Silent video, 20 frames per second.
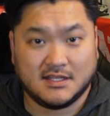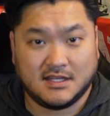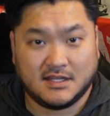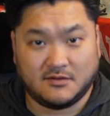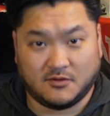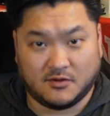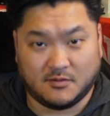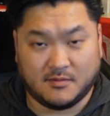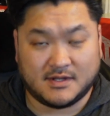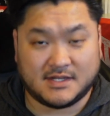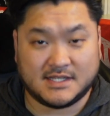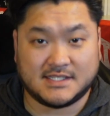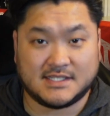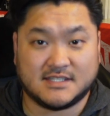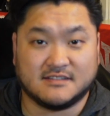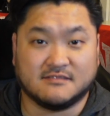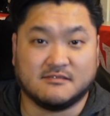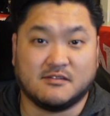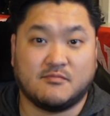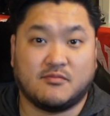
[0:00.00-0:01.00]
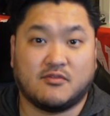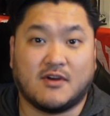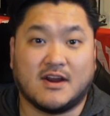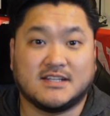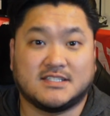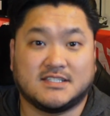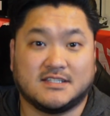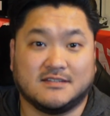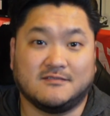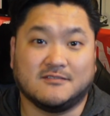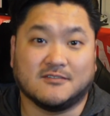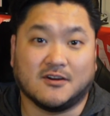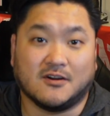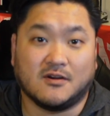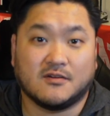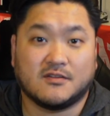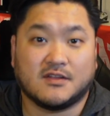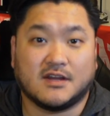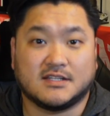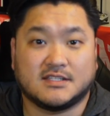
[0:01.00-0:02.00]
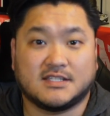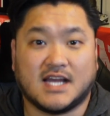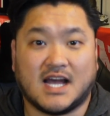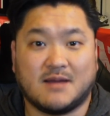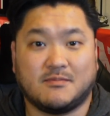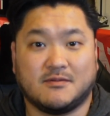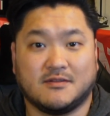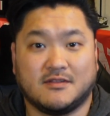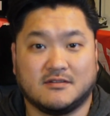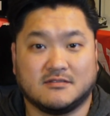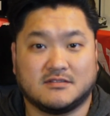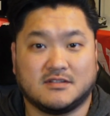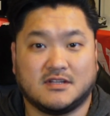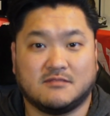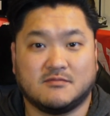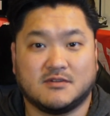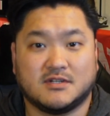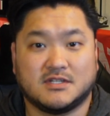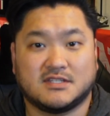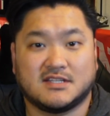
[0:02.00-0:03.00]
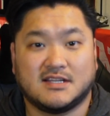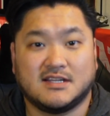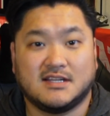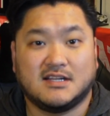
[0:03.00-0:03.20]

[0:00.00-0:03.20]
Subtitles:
We're about to see some impressive growth on top of those numbers.